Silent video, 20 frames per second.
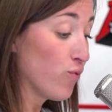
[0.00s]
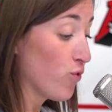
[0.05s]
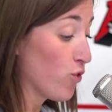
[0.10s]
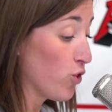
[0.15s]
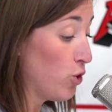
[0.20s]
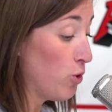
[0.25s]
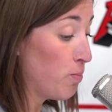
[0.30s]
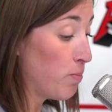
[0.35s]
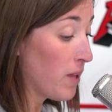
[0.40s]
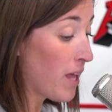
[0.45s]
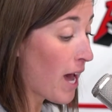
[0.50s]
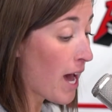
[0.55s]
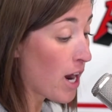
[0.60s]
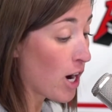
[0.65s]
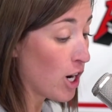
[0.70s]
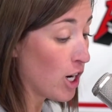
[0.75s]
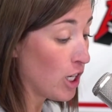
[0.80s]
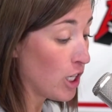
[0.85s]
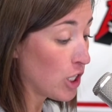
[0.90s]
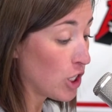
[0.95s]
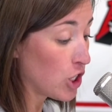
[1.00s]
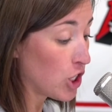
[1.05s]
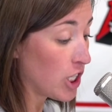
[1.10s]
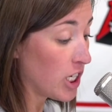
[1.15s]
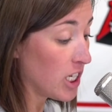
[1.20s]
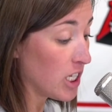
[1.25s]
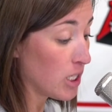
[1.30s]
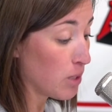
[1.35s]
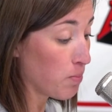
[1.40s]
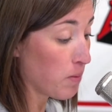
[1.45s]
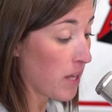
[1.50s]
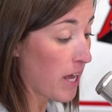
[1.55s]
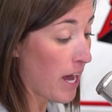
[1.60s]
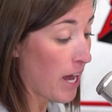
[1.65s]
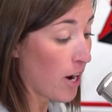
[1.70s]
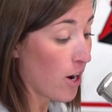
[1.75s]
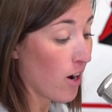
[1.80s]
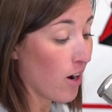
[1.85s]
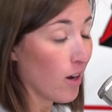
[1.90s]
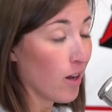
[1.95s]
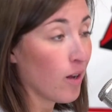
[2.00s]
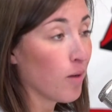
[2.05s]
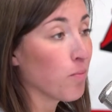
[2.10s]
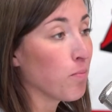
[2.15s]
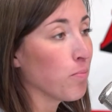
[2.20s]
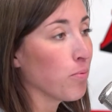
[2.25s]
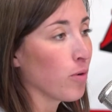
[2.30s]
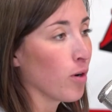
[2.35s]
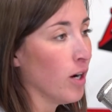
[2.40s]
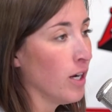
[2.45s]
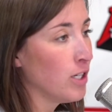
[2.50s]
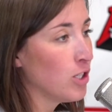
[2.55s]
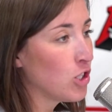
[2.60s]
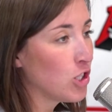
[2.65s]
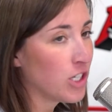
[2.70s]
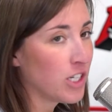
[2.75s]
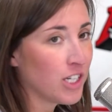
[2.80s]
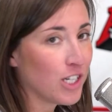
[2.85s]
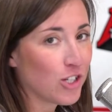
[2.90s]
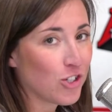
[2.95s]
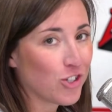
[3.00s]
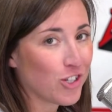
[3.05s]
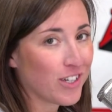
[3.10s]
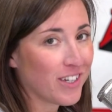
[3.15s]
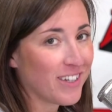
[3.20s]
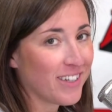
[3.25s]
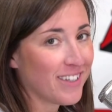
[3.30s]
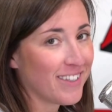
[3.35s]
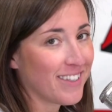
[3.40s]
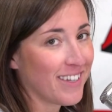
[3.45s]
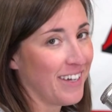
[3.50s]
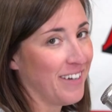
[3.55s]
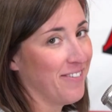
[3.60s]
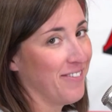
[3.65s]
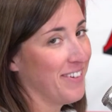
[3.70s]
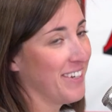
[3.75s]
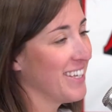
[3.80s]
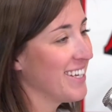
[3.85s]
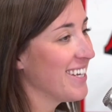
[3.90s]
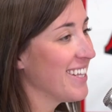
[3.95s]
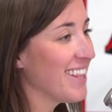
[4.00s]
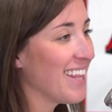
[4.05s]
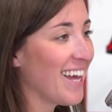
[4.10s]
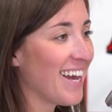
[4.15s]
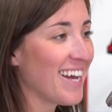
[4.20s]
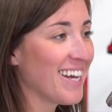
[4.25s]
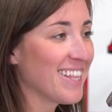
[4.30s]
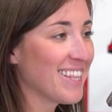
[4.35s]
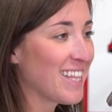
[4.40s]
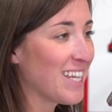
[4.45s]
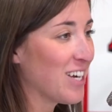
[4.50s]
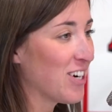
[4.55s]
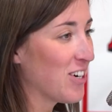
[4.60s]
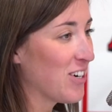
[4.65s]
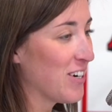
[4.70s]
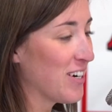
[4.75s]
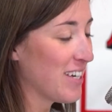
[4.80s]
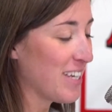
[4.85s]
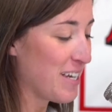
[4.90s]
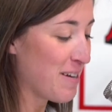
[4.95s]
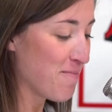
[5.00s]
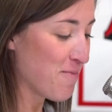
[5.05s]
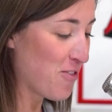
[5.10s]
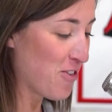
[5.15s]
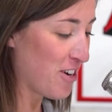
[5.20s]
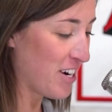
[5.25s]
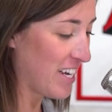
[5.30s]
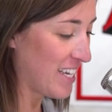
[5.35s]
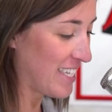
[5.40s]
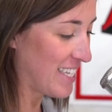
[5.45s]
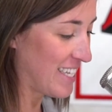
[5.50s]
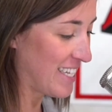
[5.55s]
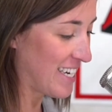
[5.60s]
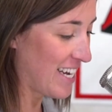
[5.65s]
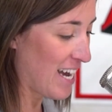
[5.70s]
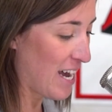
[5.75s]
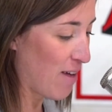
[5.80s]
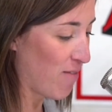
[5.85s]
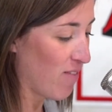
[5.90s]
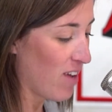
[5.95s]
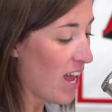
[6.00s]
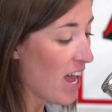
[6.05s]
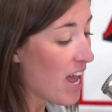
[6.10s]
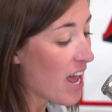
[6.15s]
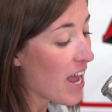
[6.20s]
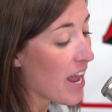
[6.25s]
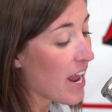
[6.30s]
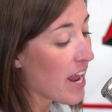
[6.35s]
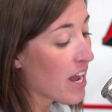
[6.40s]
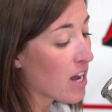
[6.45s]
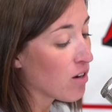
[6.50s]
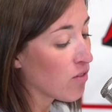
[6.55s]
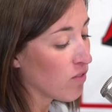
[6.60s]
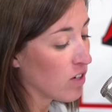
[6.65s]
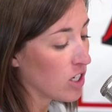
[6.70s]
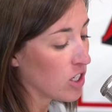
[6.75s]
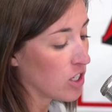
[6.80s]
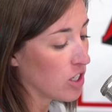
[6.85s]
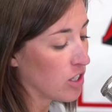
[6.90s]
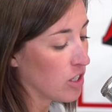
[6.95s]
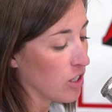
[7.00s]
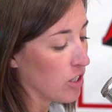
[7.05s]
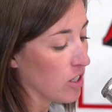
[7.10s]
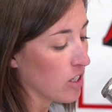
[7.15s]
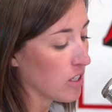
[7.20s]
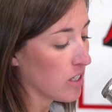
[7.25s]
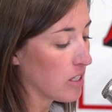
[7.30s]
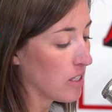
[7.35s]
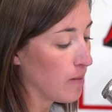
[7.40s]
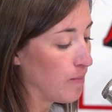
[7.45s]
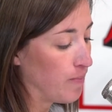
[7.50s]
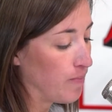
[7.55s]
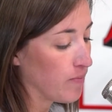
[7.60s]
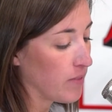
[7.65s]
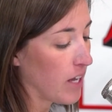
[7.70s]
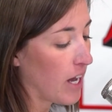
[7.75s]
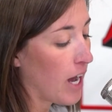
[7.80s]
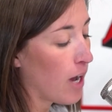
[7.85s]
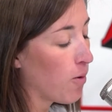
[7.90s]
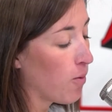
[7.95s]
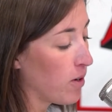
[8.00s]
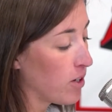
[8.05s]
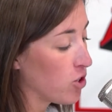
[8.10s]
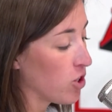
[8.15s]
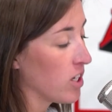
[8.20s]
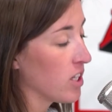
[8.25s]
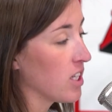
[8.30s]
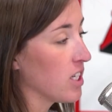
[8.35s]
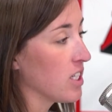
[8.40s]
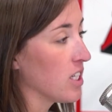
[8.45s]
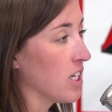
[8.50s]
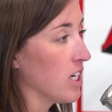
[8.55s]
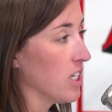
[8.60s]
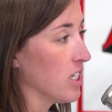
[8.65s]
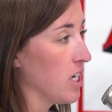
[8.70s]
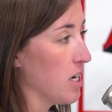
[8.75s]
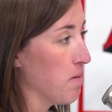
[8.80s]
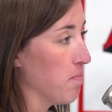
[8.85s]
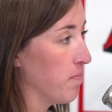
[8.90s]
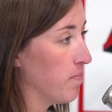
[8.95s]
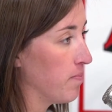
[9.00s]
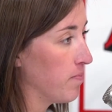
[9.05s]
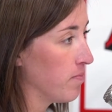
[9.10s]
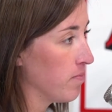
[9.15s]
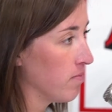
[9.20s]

fruit platter, cheese platter, brunch dishes. I really like the early morning stuff and rich desserts. I would drink this anytime.